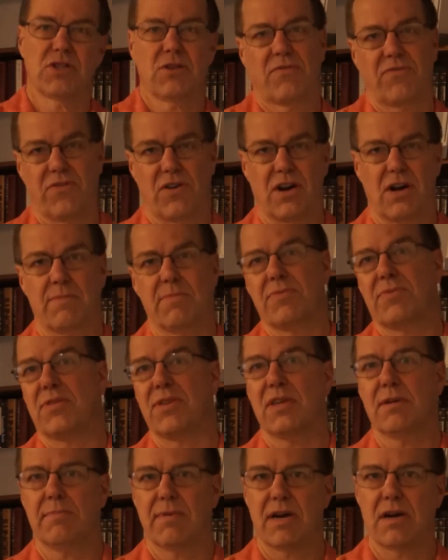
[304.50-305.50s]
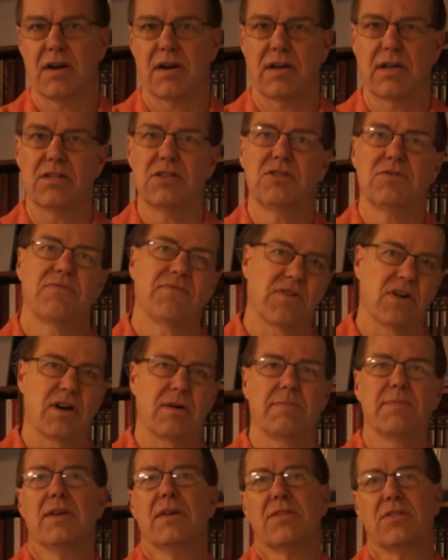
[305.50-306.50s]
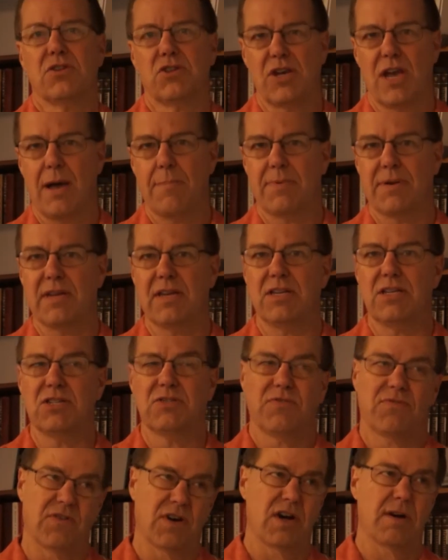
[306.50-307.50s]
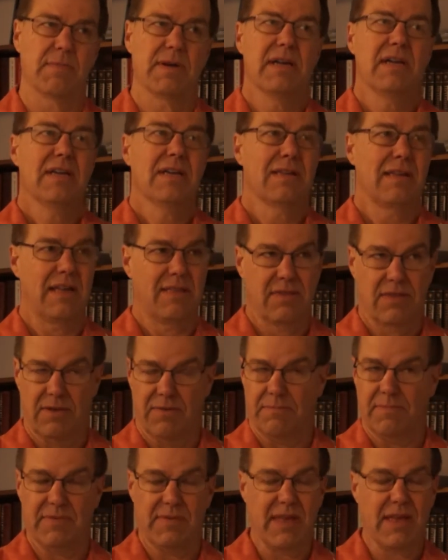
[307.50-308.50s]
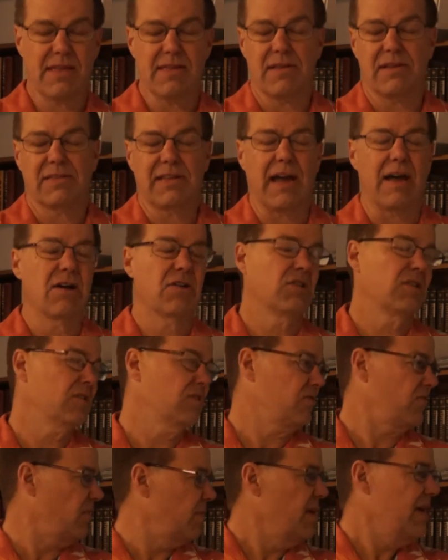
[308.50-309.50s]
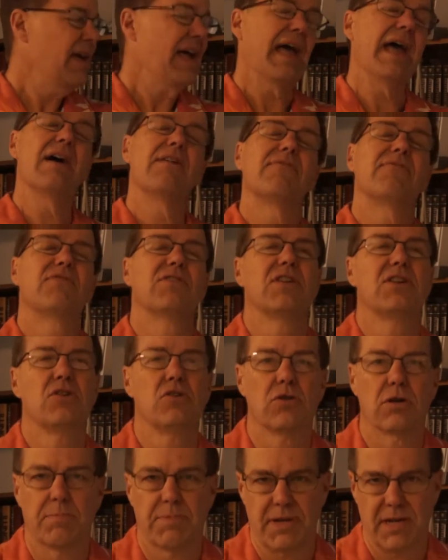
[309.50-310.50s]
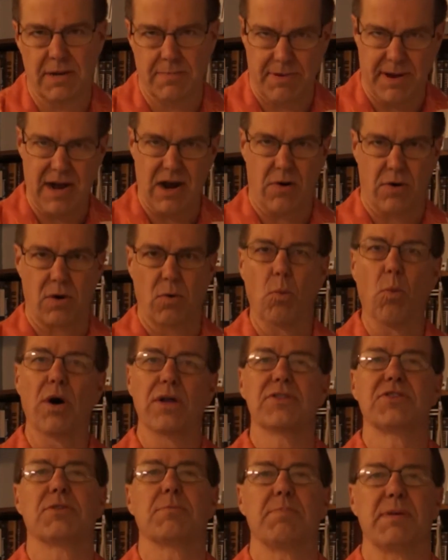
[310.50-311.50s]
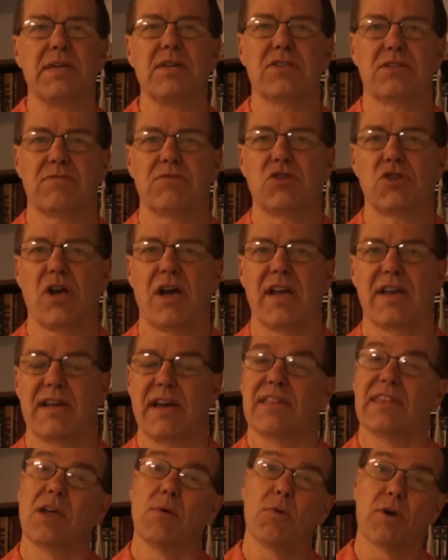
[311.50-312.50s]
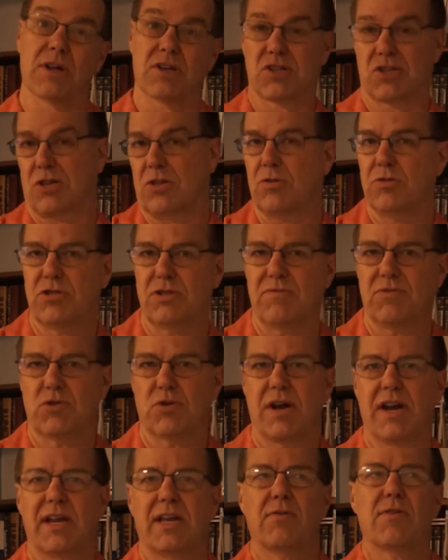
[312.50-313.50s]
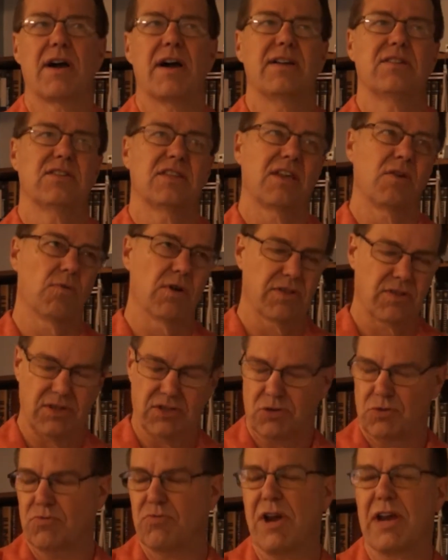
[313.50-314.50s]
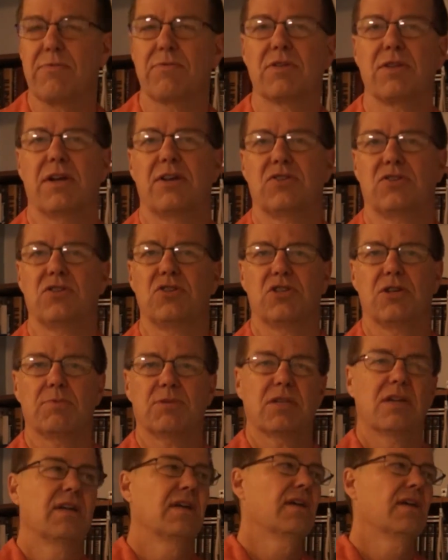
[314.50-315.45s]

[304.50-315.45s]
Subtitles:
from the Americans, from the Japanese, from the Italians, from every European power wants a piece of China, and they want exclusive trading rights, and they want these great relationships.